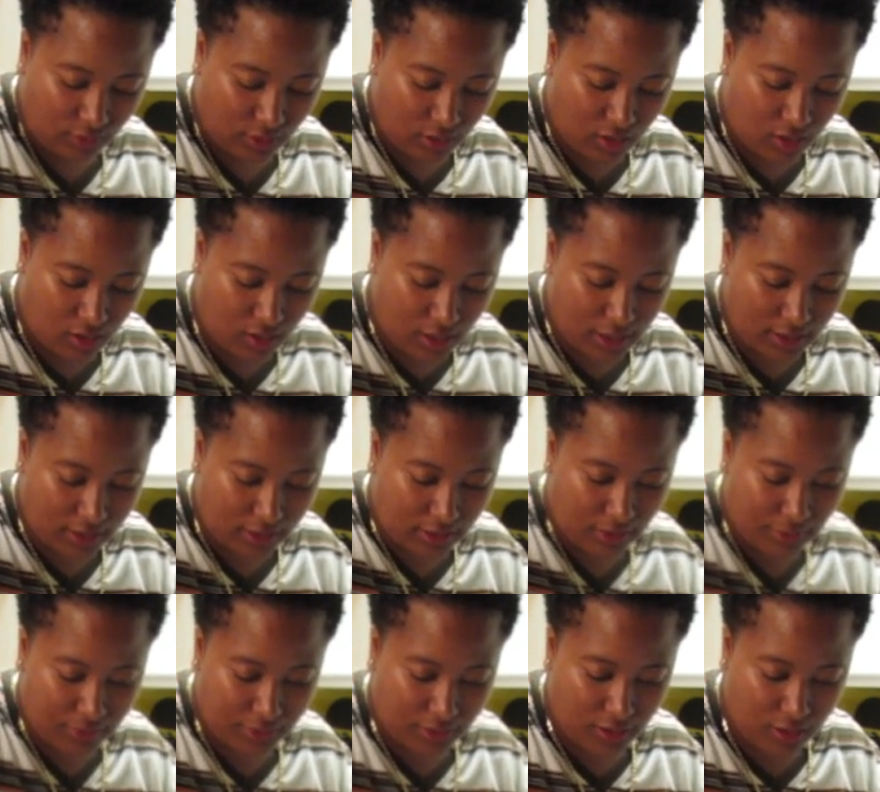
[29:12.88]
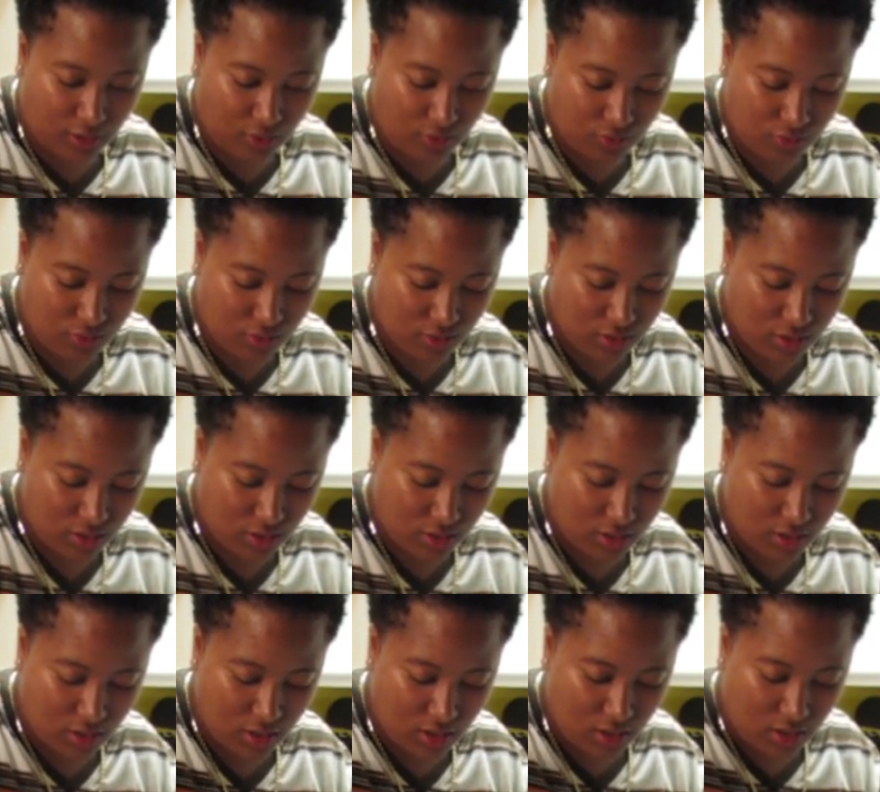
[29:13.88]
Alright, there we go.
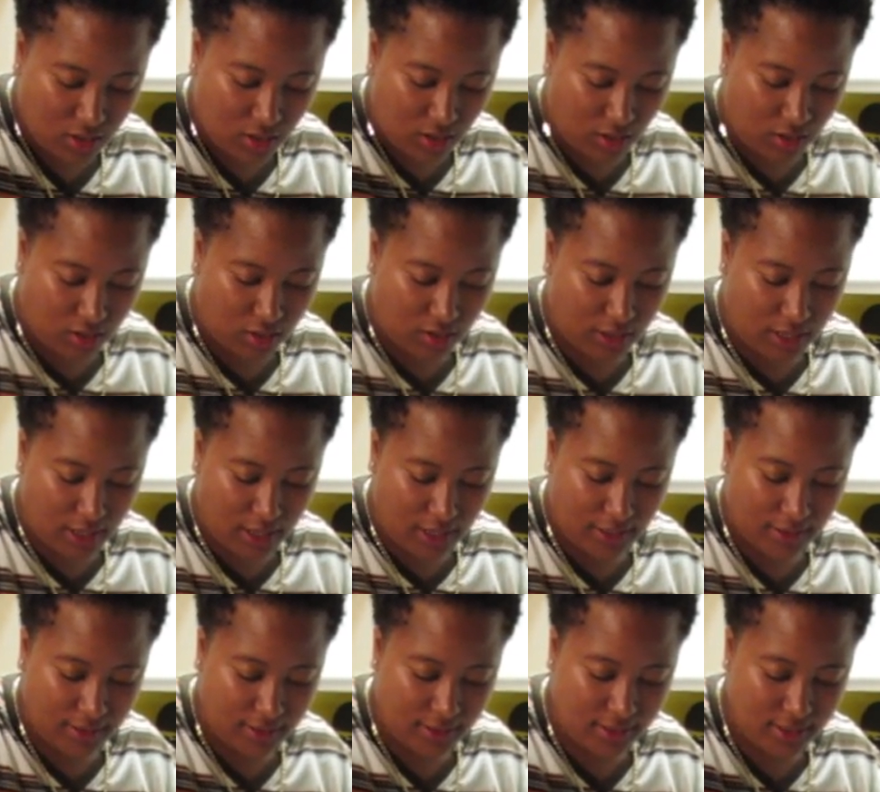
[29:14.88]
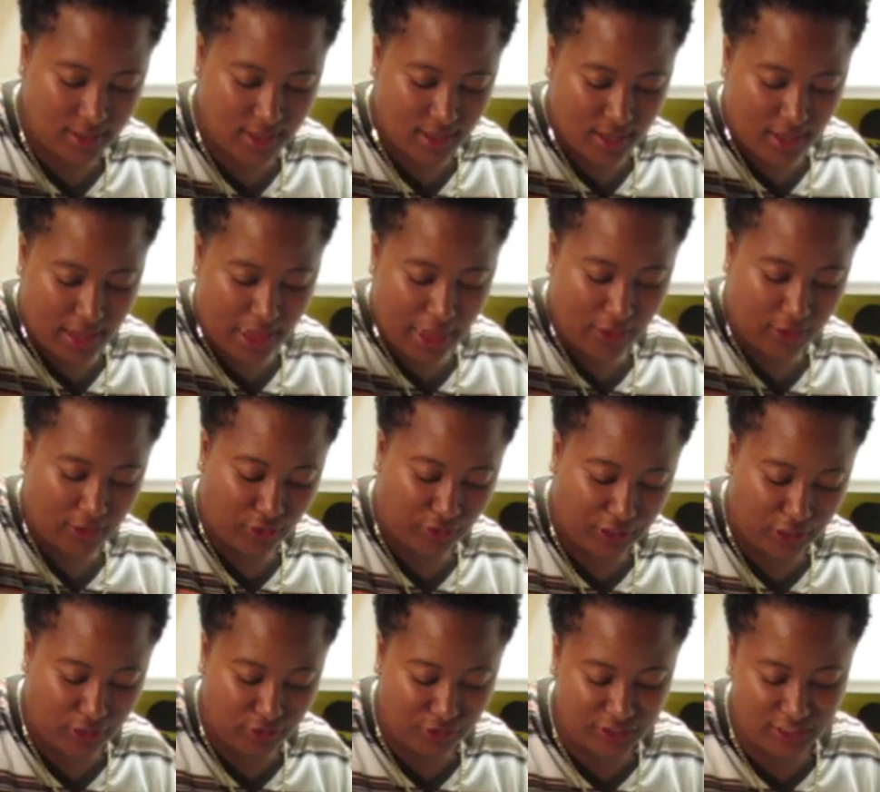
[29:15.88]
Oh yeah. I don't know,
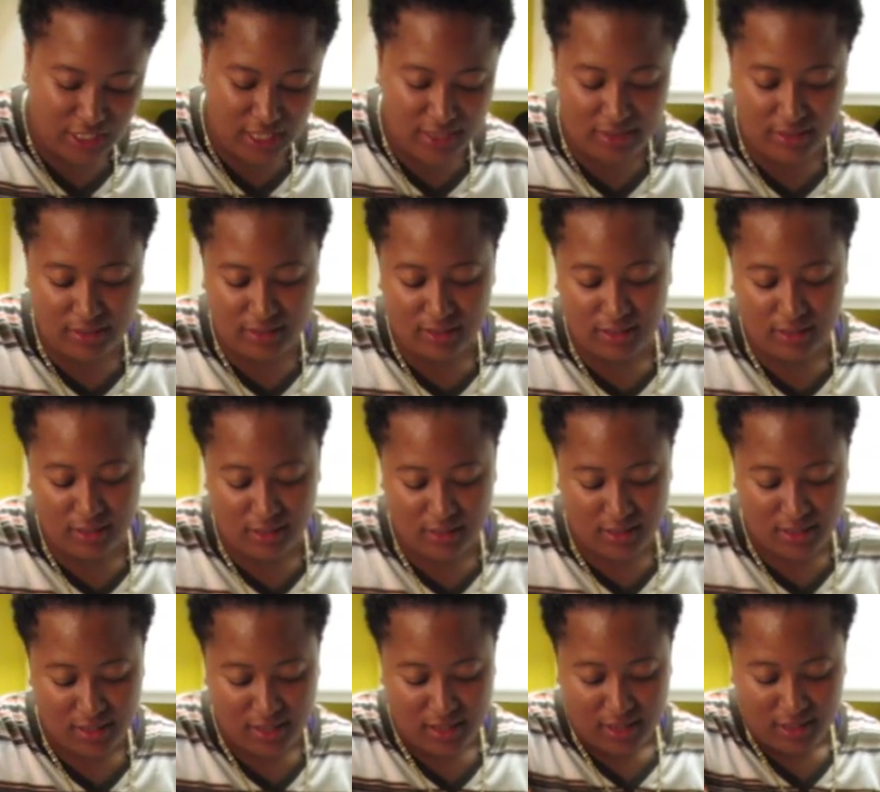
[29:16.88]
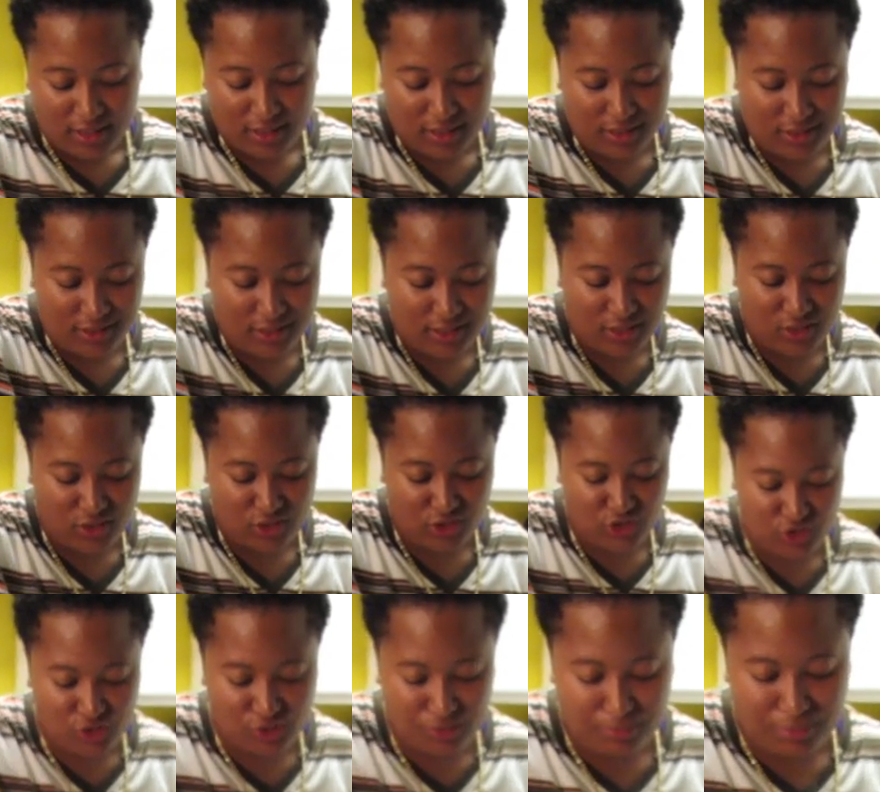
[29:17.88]
can you see this? Can you see this
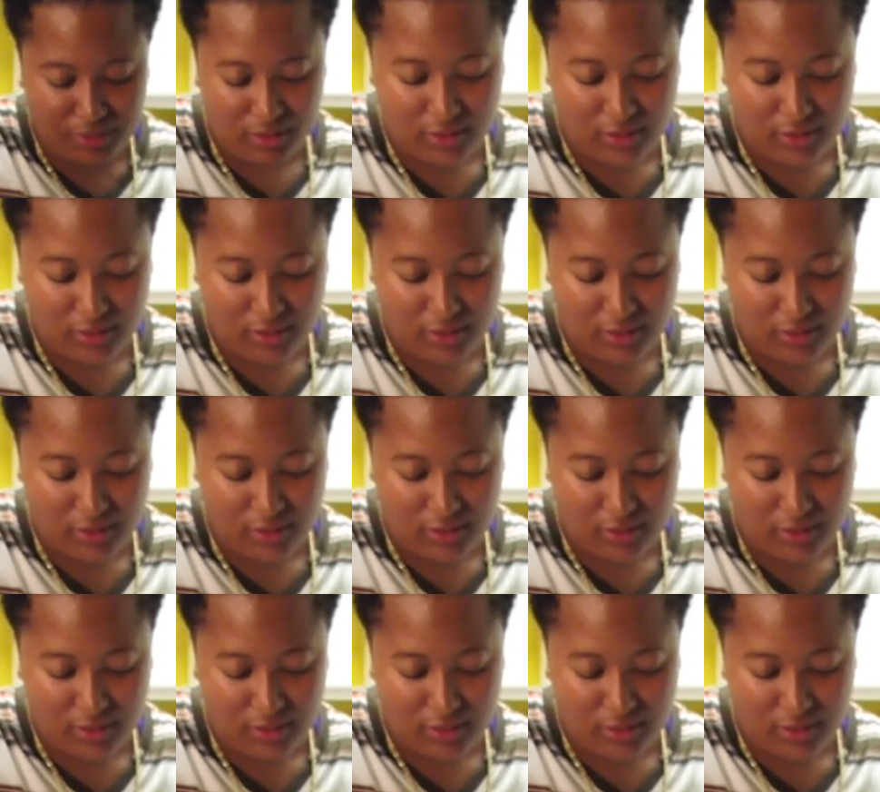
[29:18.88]
soup?